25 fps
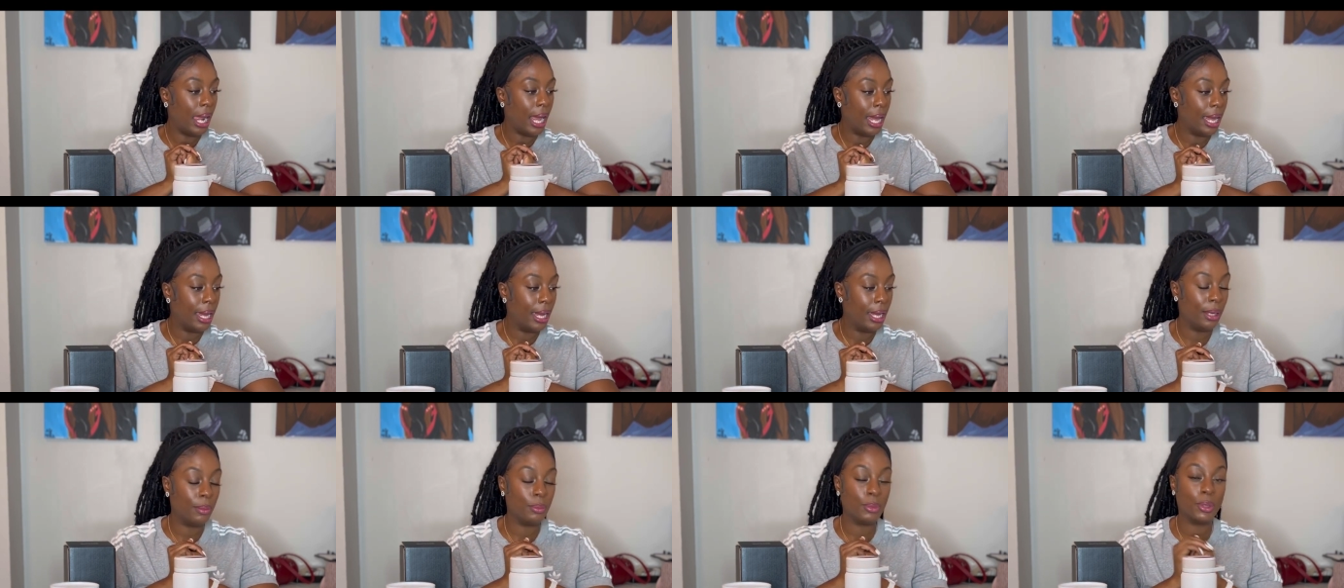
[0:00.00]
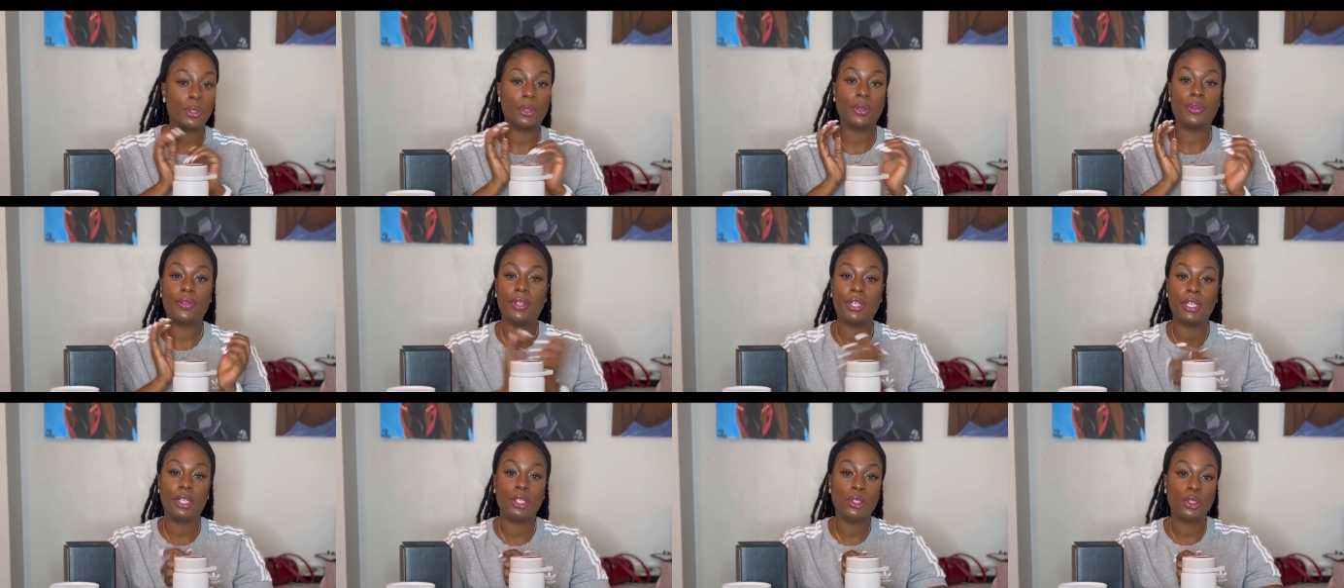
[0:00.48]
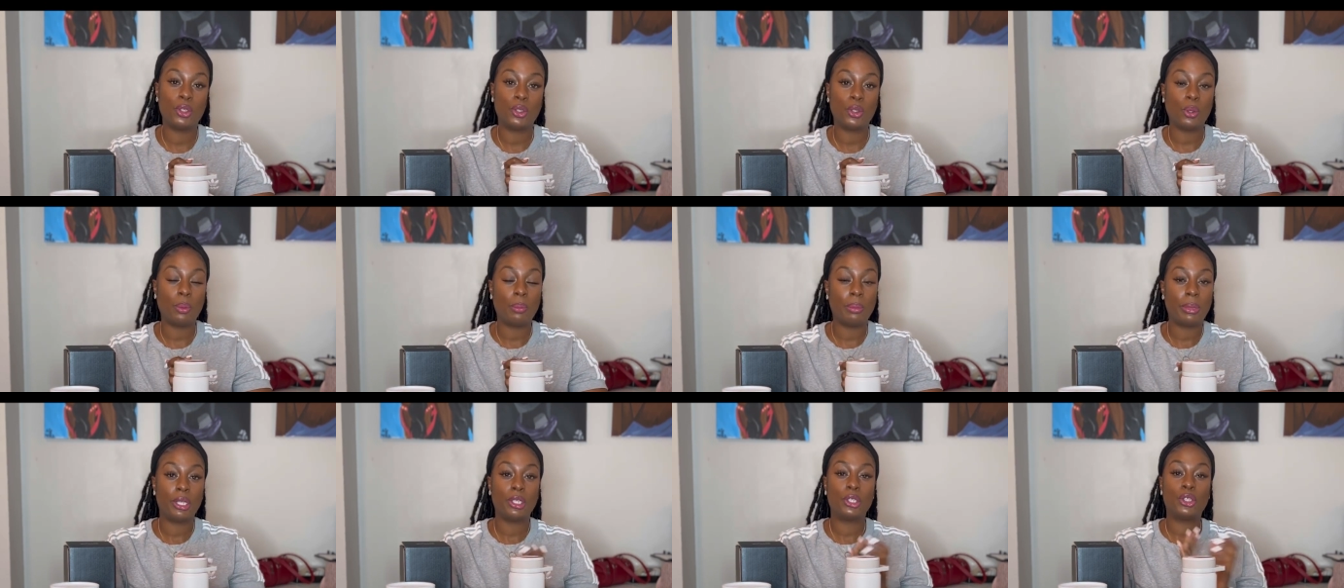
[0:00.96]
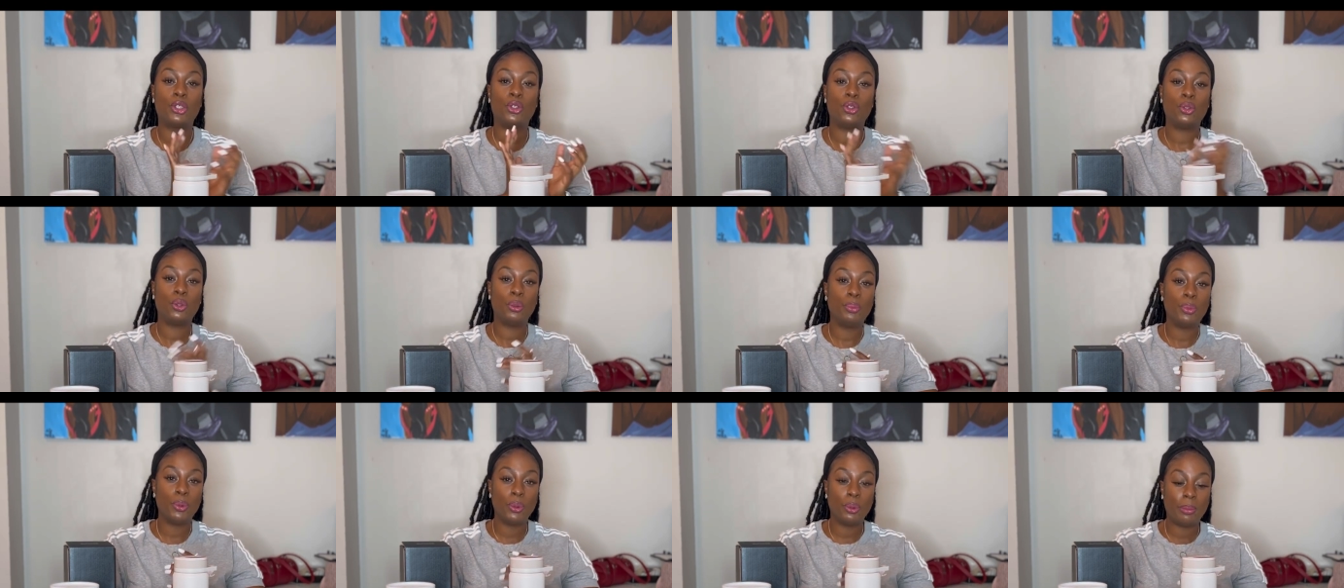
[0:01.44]
um, so thank you so much to
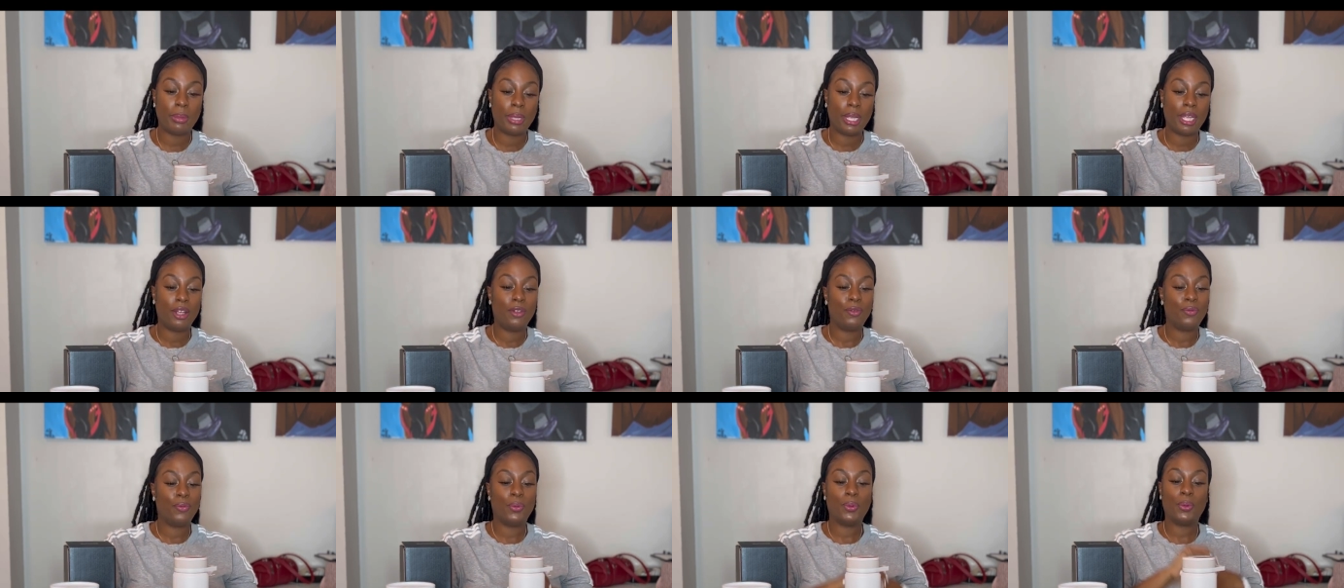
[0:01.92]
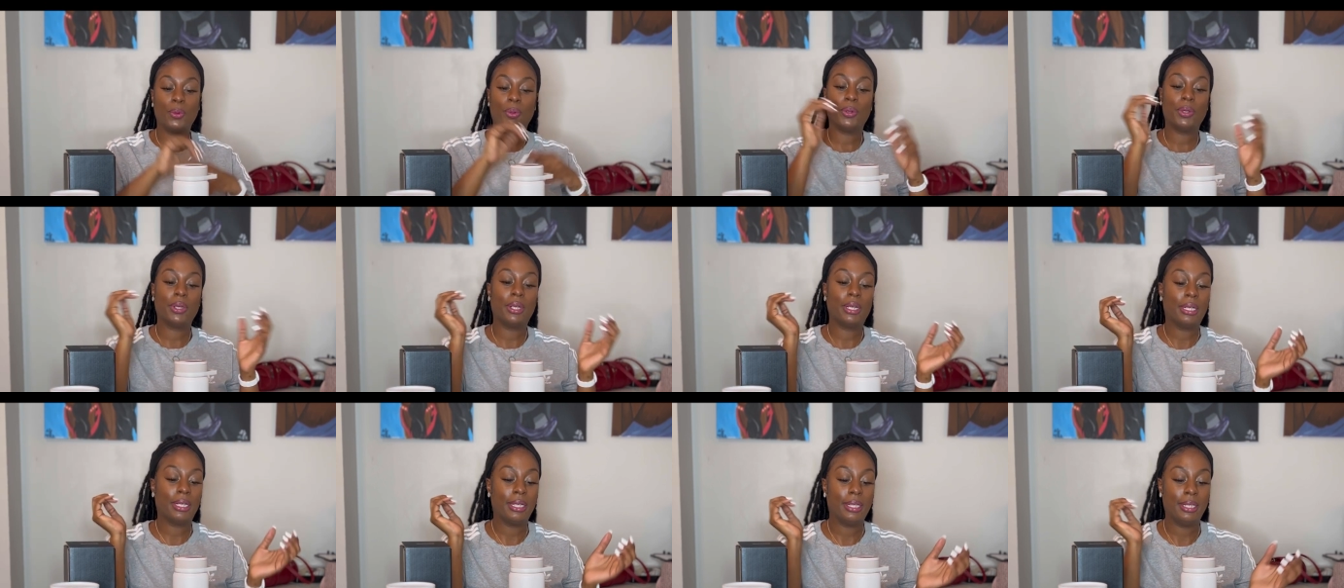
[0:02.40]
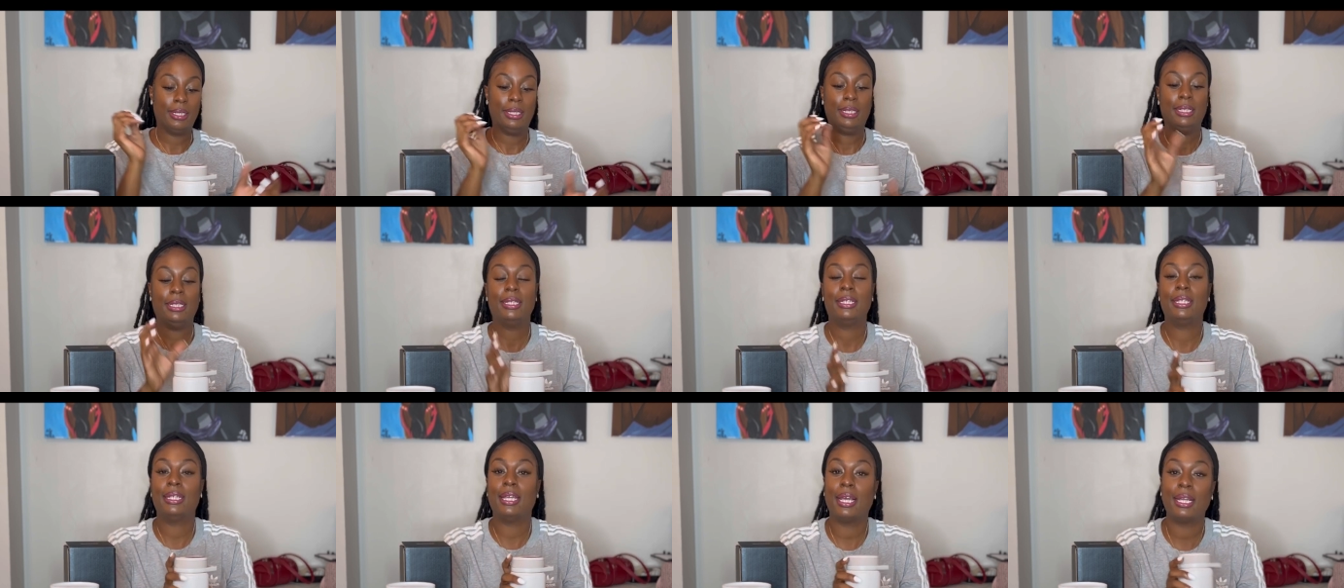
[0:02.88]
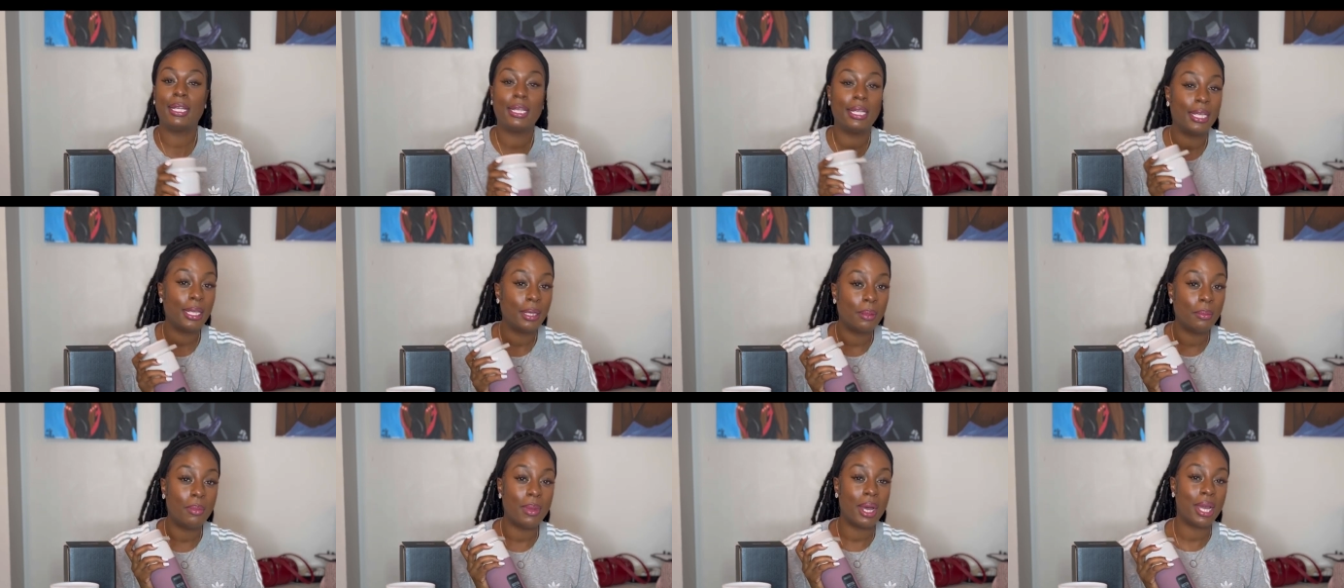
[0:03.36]
BruMate for
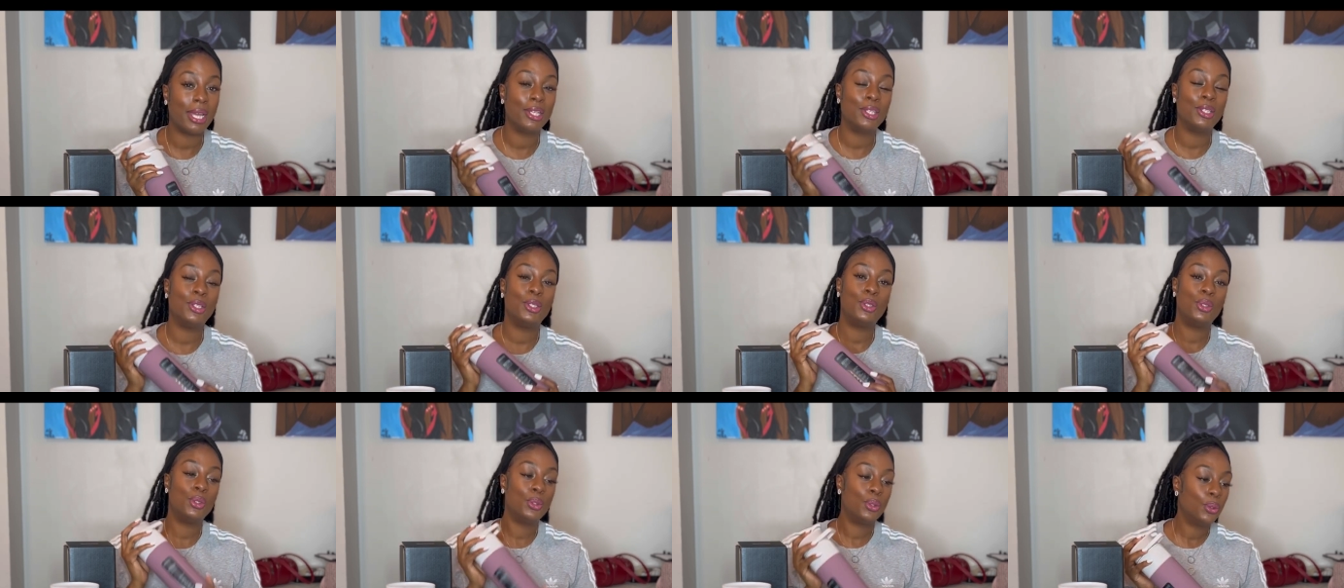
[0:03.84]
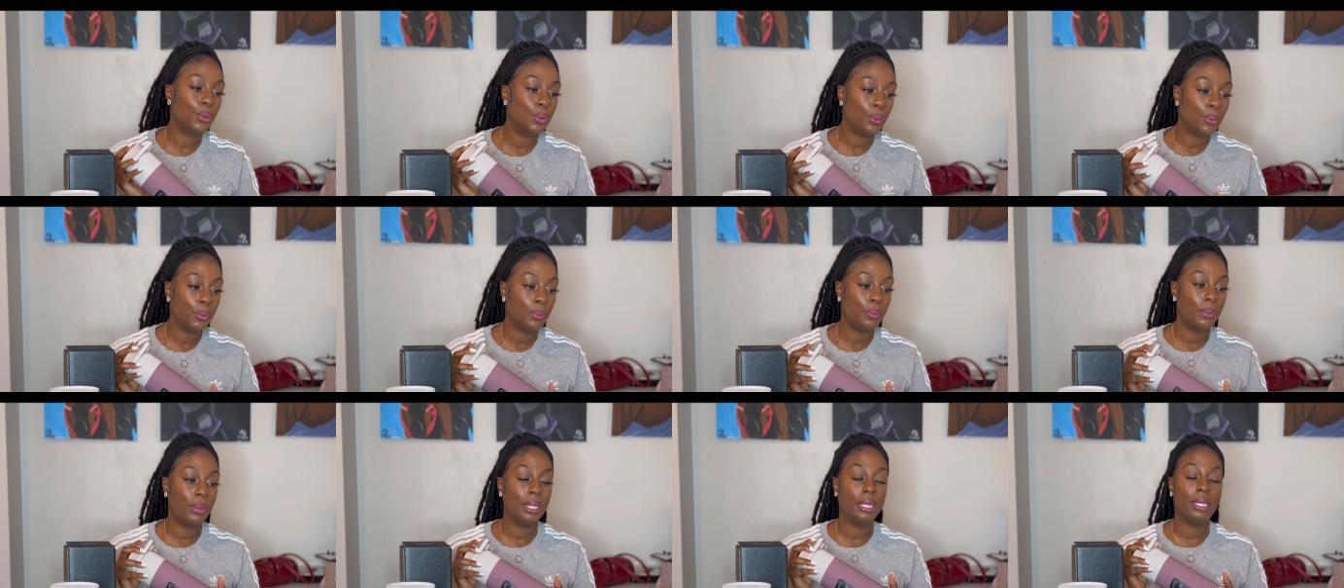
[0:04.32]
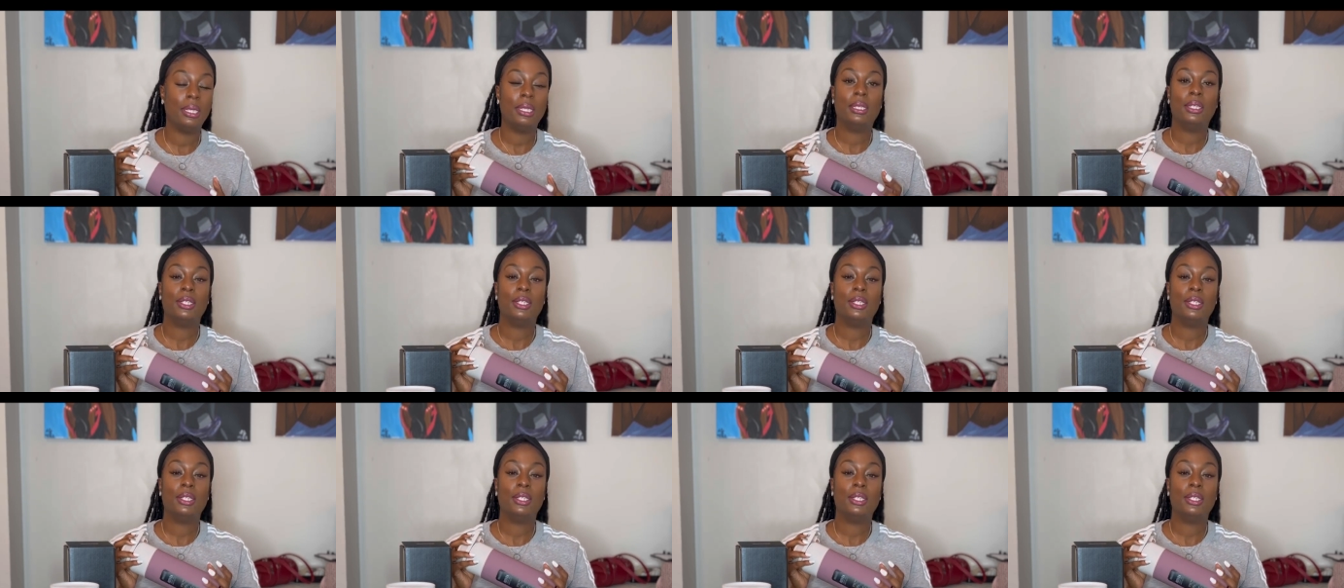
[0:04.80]
Getting my Doom,